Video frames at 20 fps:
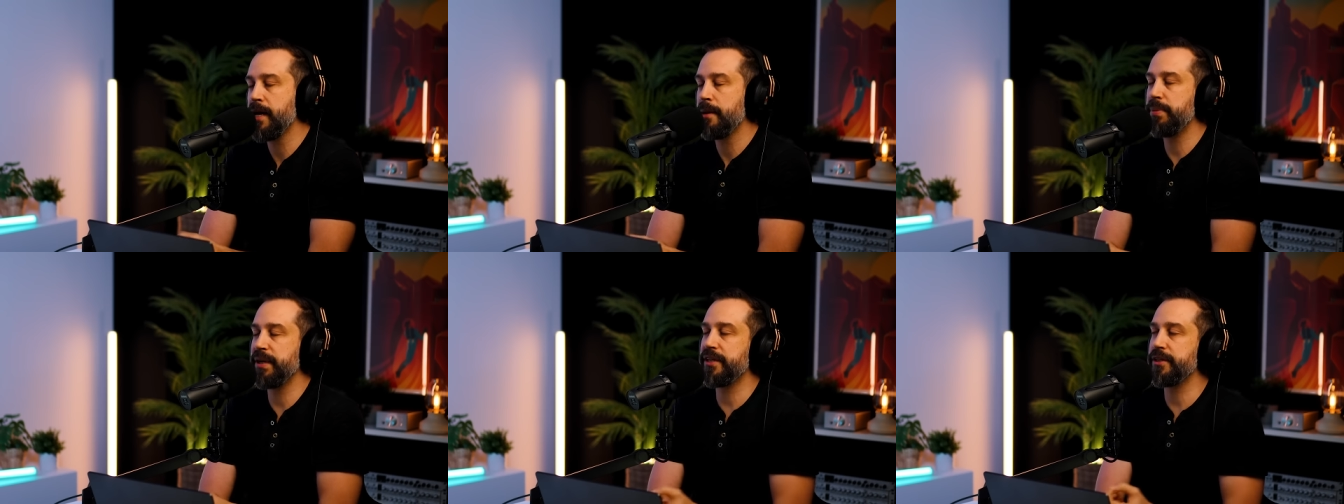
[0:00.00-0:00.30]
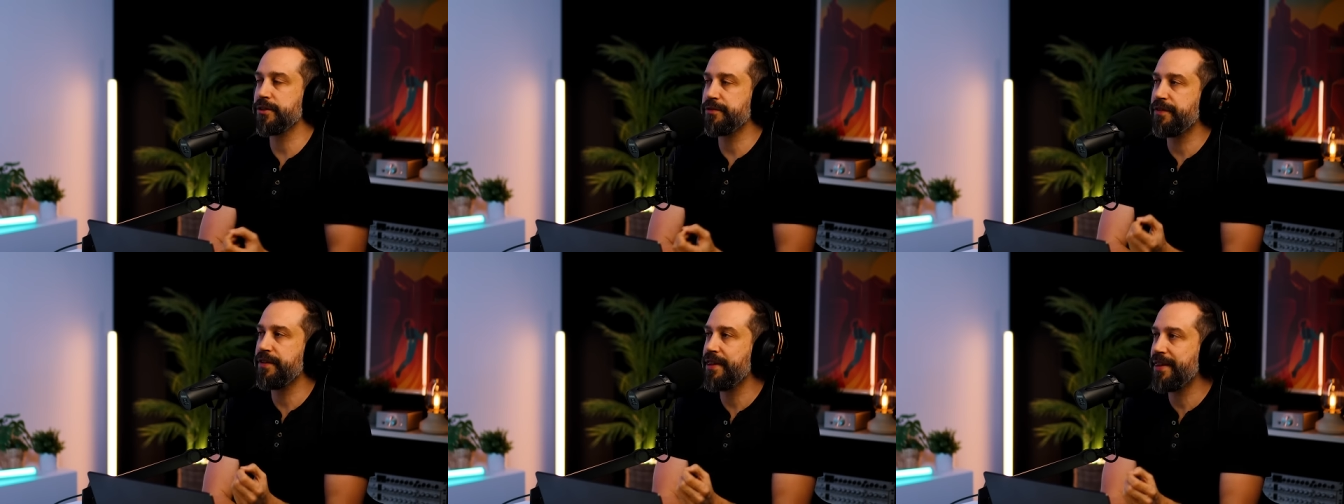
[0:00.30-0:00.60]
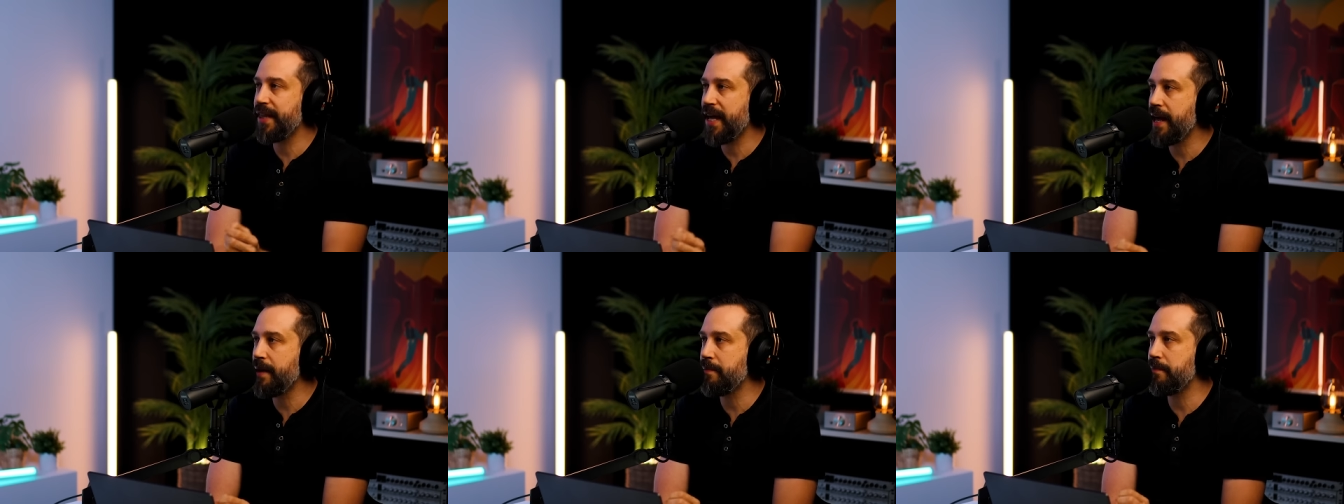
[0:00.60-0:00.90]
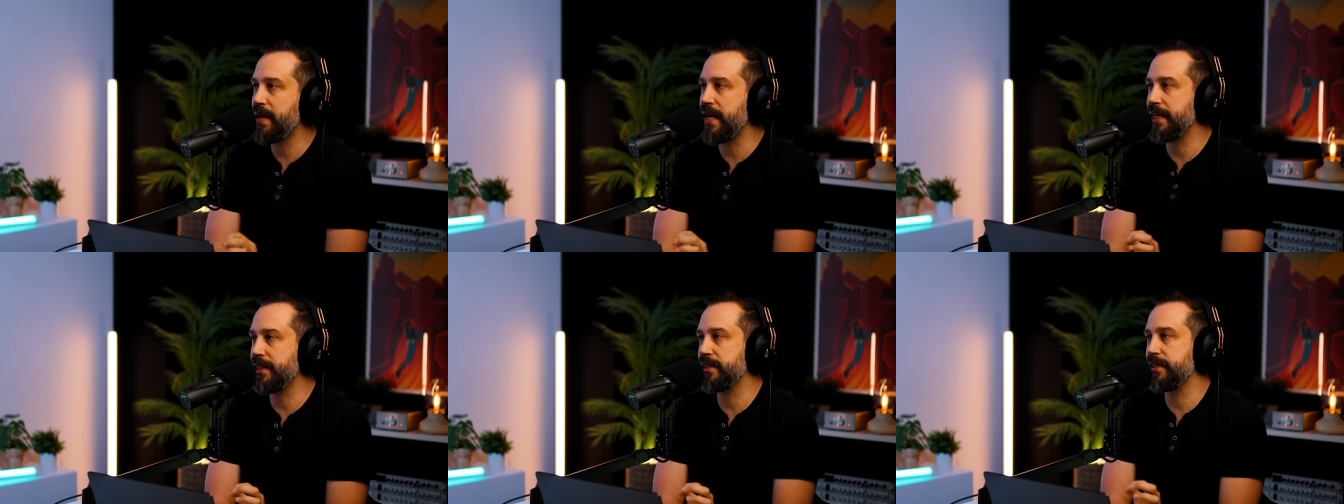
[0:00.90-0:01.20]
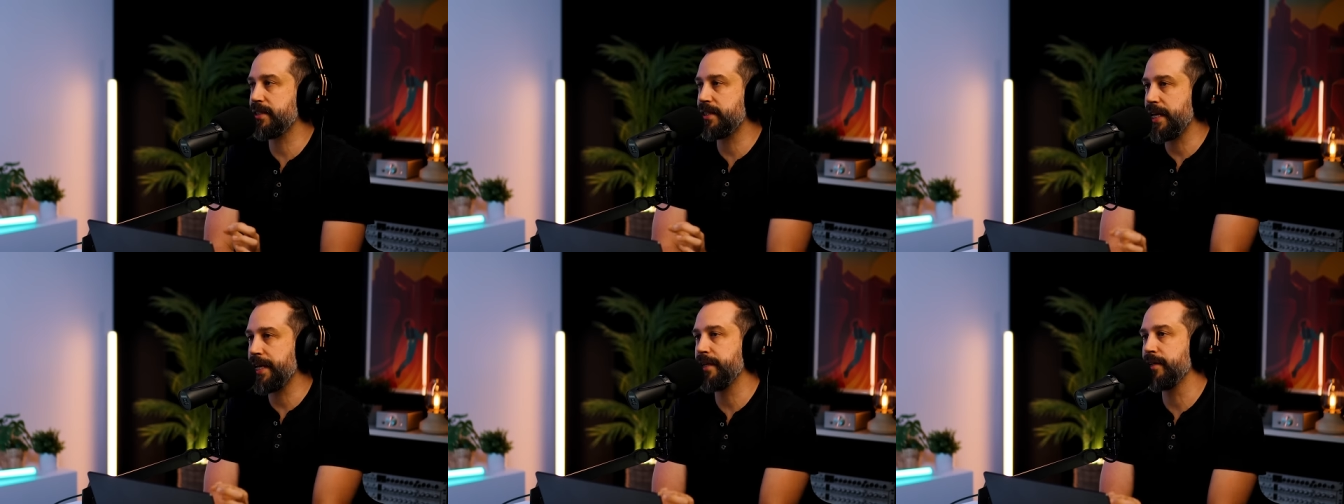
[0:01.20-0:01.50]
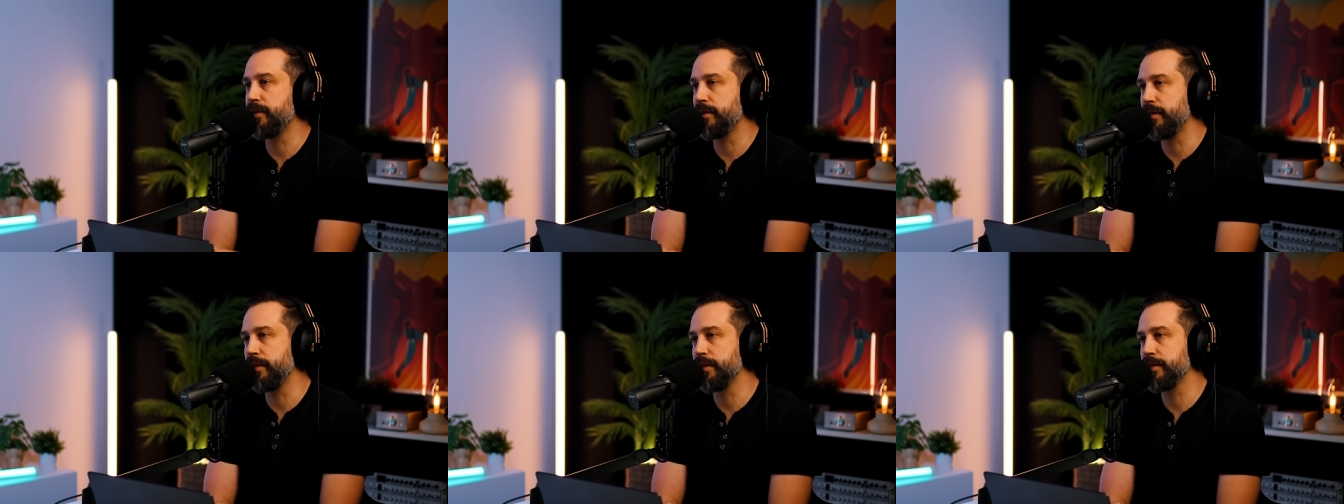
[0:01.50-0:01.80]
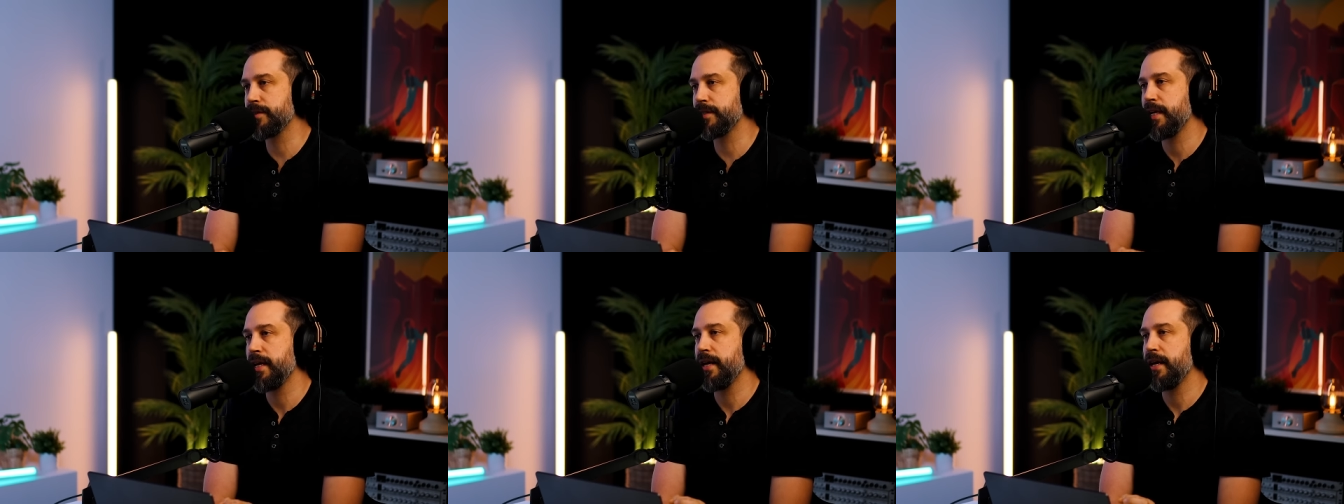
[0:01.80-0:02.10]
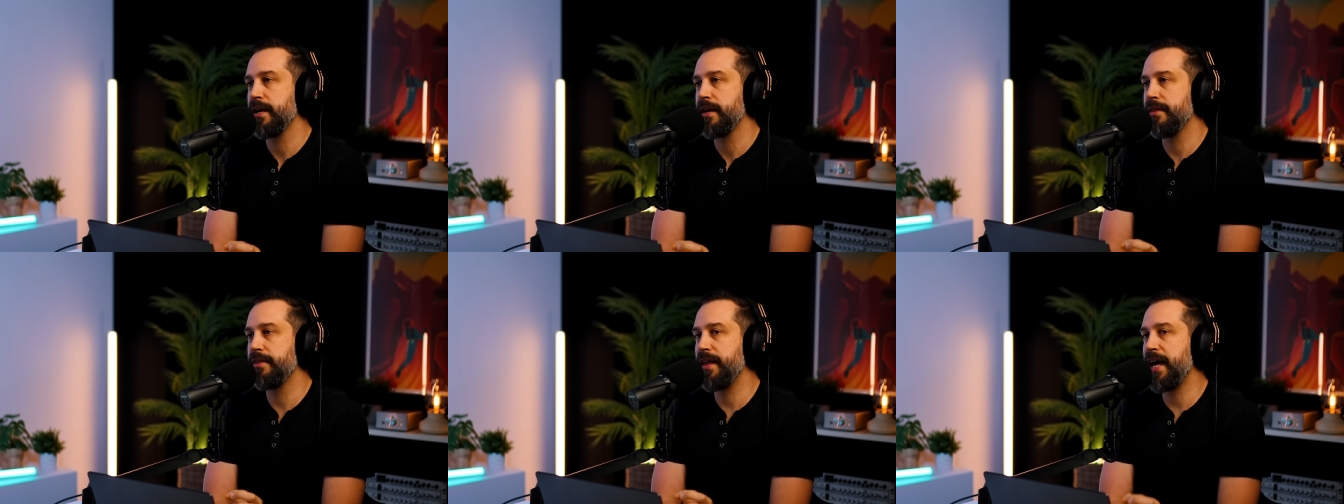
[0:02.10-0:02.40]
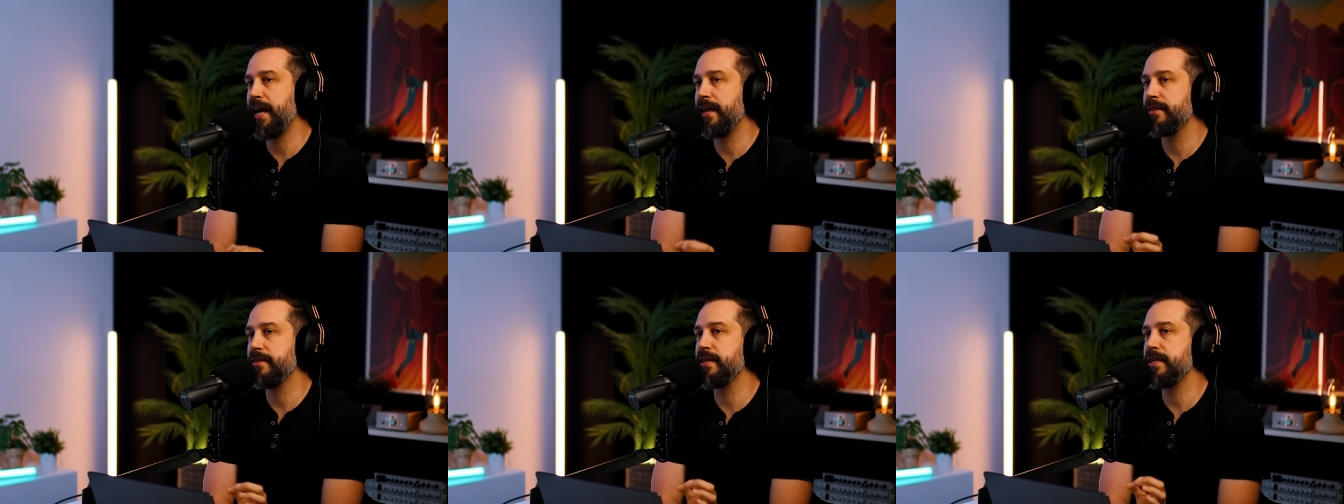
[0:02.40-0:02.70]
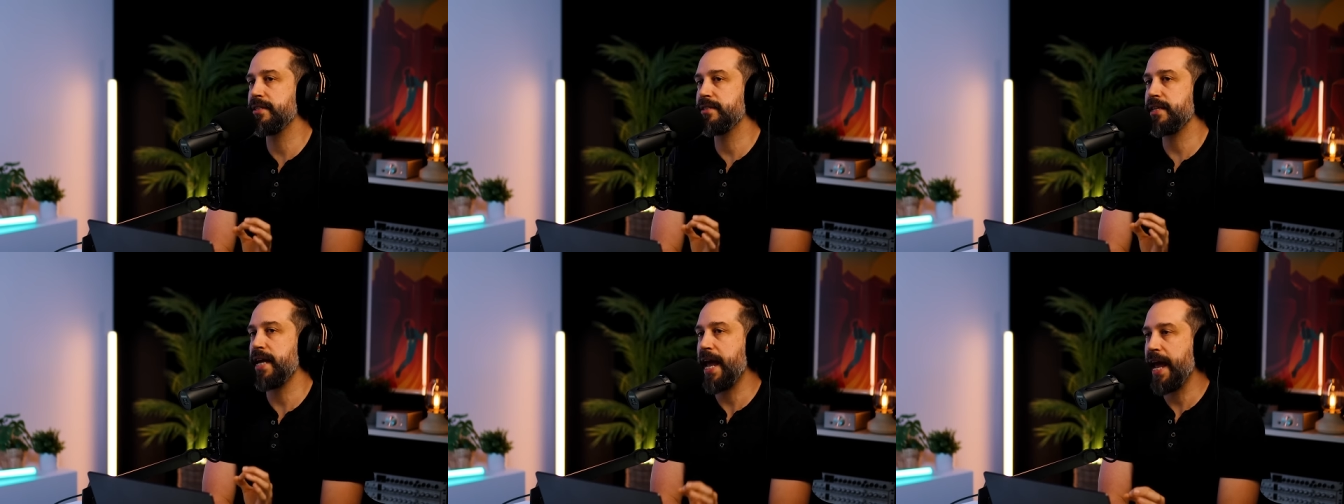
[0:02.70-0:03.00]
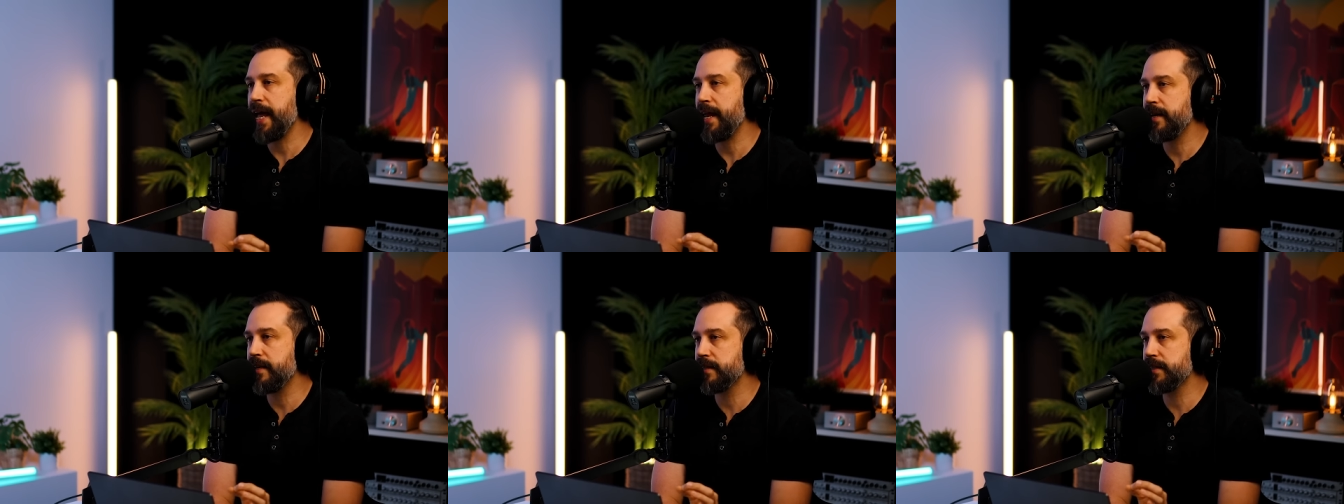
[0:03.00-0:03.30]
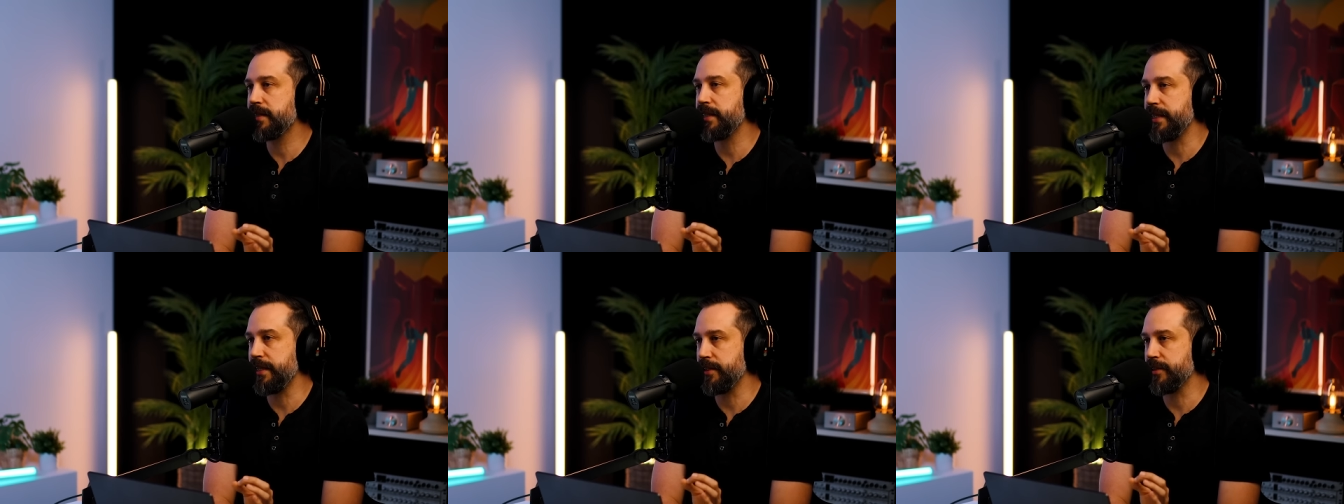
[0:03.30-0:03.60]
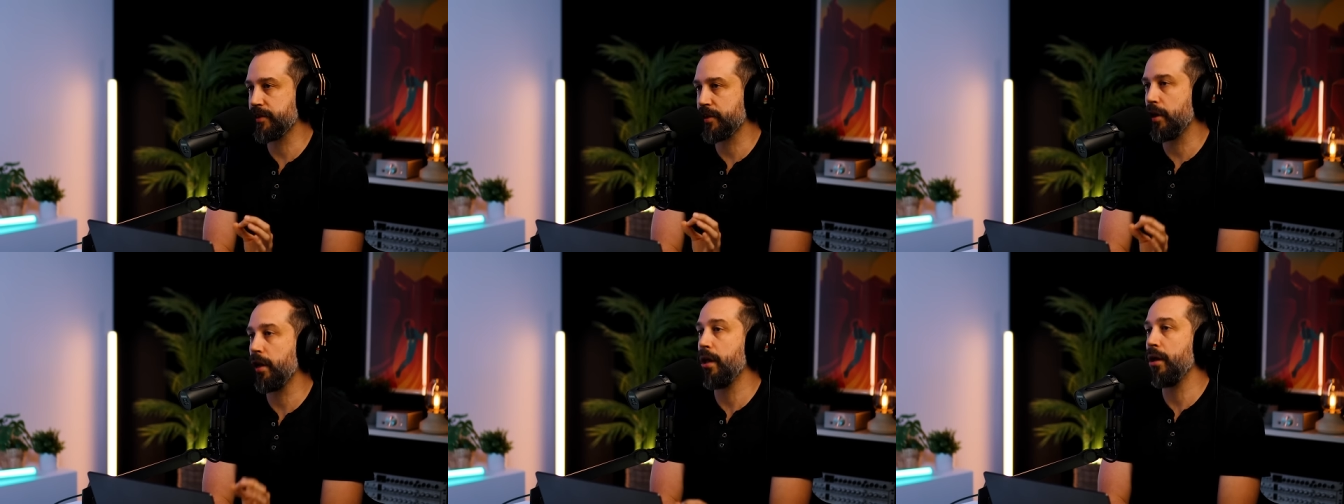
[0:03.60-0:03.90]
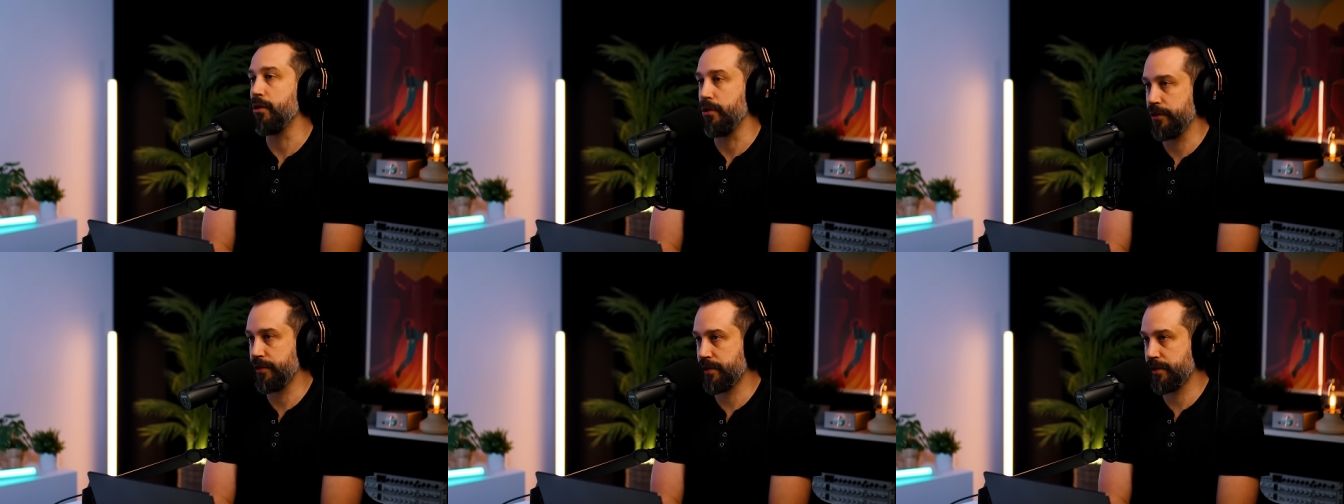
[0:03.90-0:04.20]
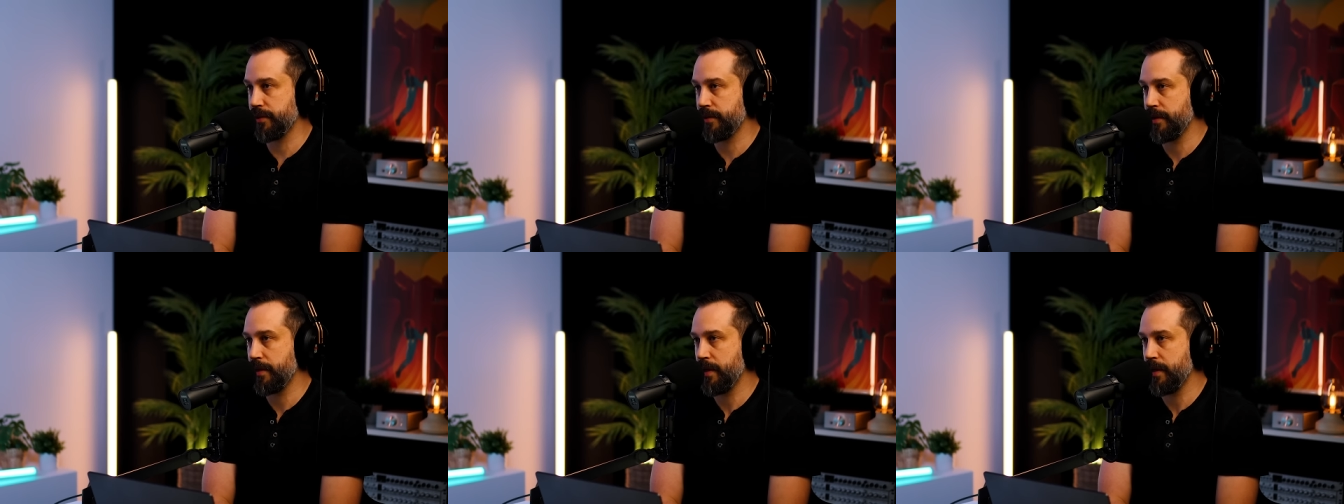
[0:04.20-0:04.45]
because for them it signals that this end is close,